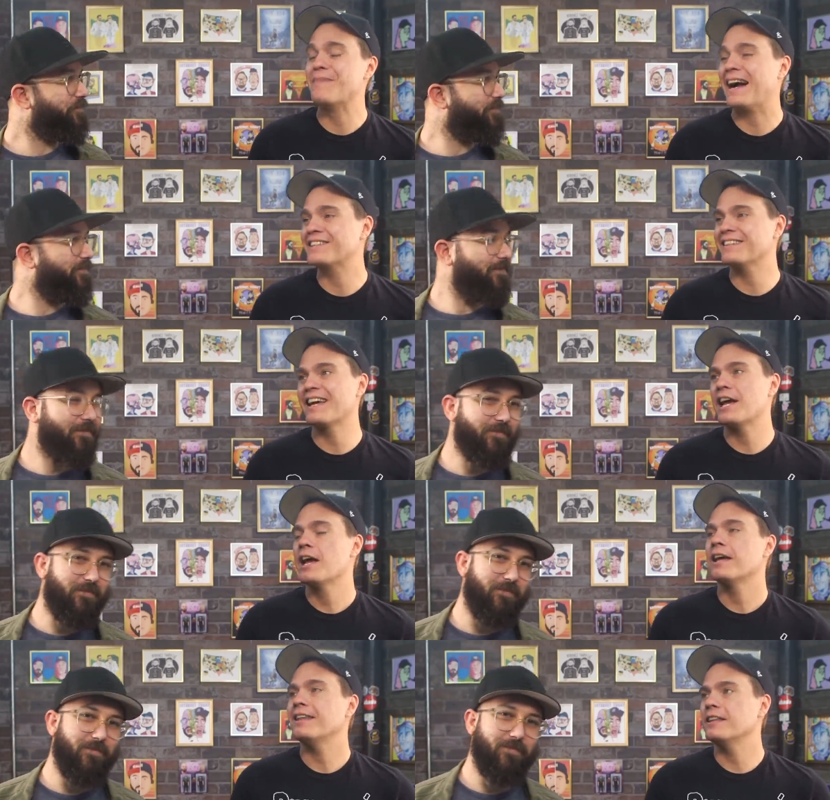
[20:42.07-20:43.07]
Speaker 1: Imagine, like,
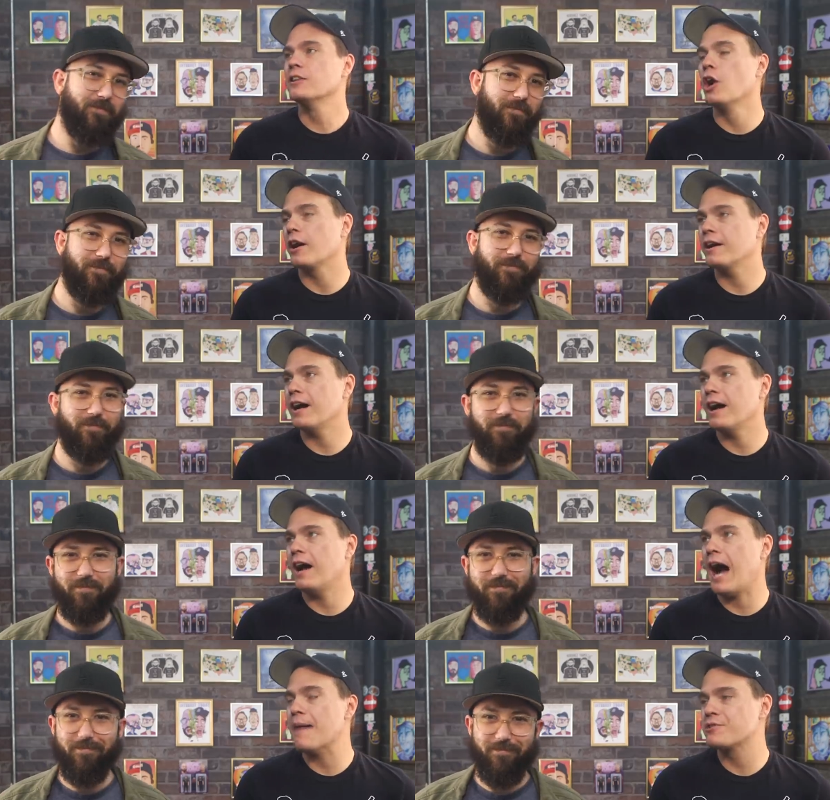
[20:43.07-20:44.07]
look,
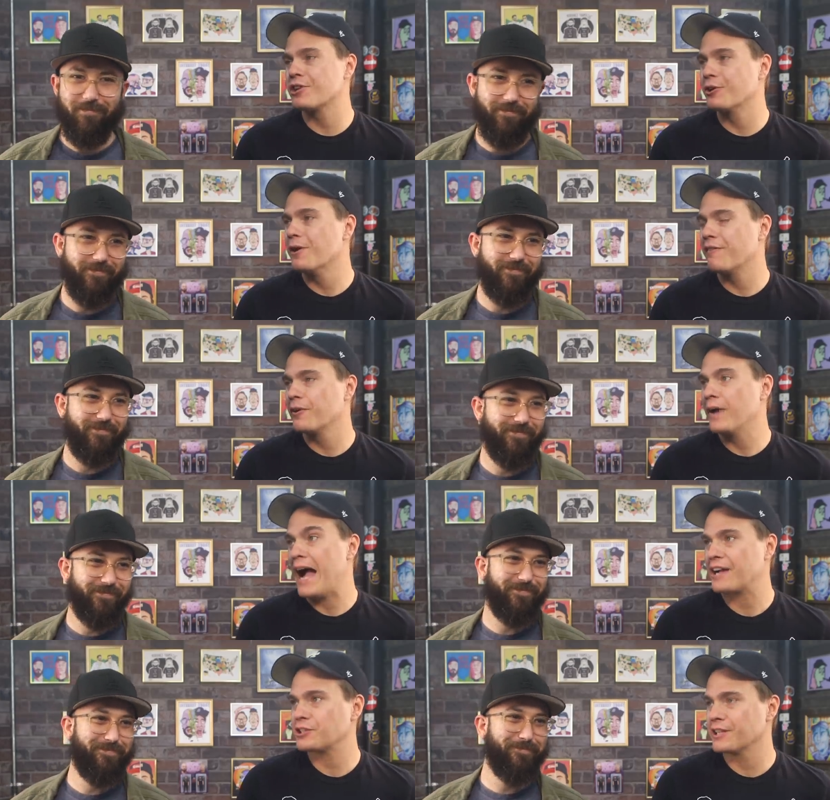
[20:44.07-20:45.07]
I'm sure whoever
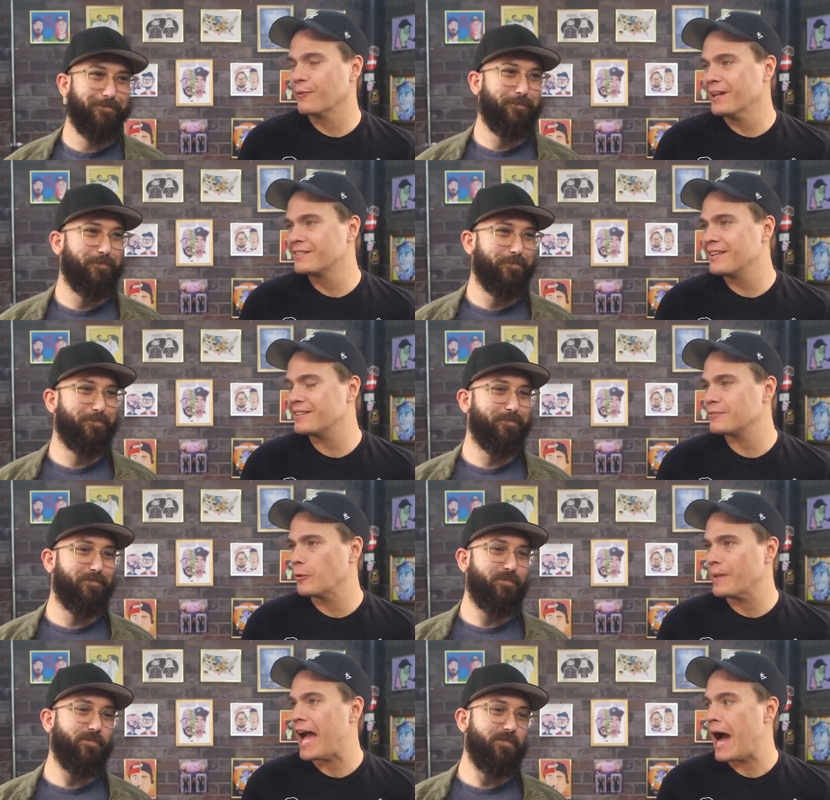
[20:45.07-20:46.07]
actually wins this
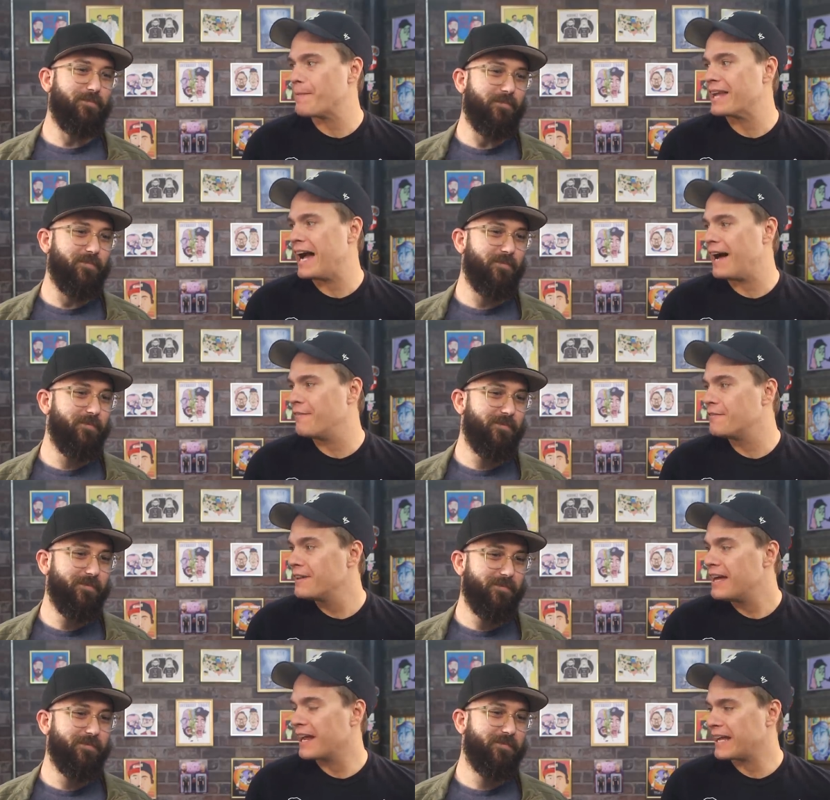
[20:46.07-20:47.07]
will be happy to have
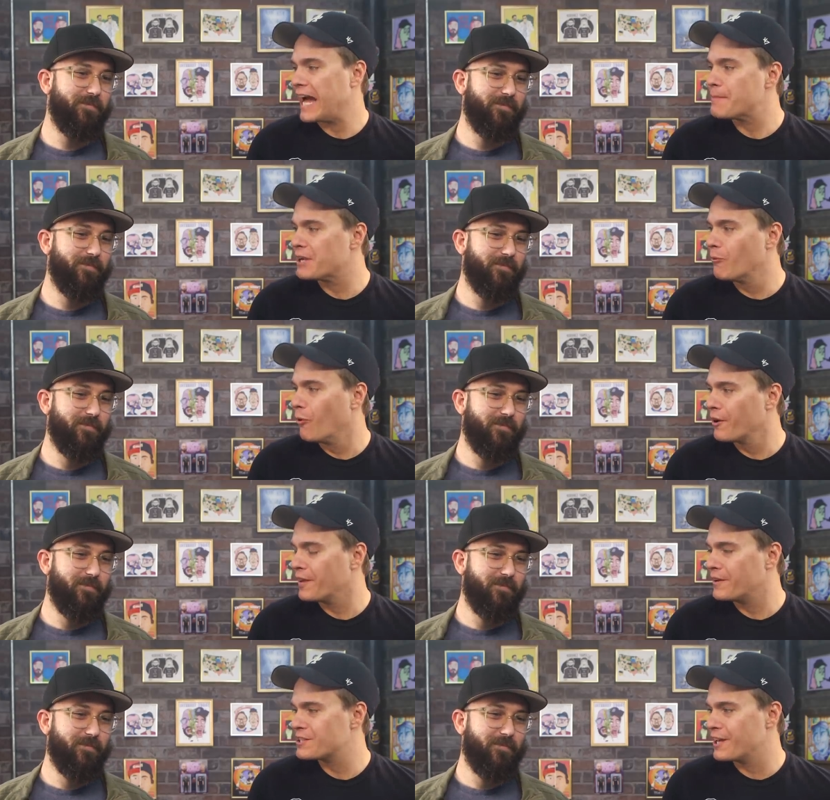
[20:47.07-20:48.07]
an Academy Award
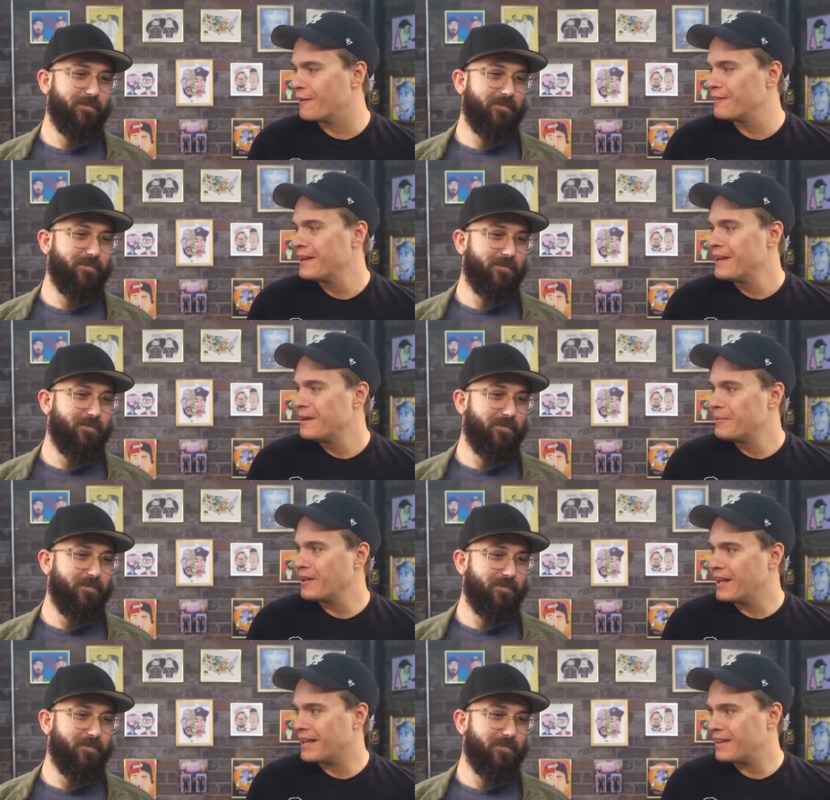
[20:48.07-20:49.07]
on their shelf, but
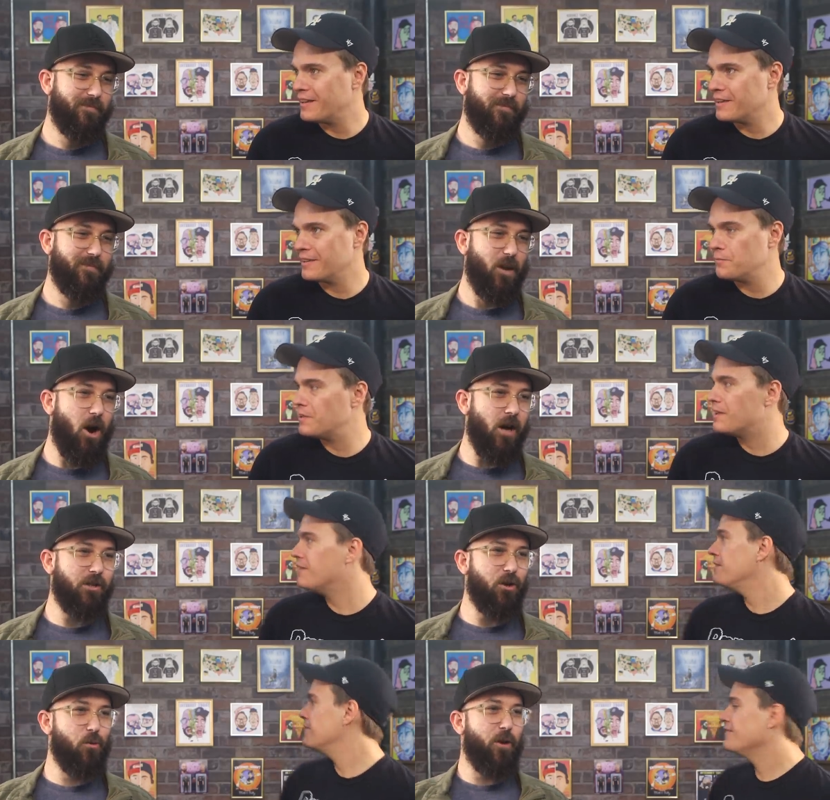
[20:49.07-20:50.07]
like,
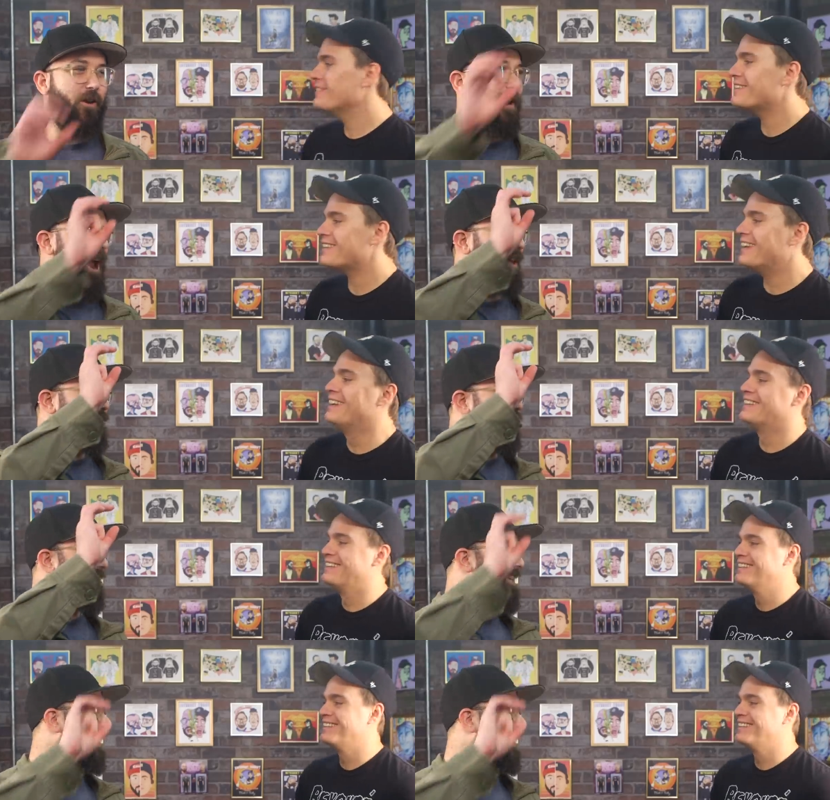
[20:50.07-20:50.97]
Oscar winner asterisk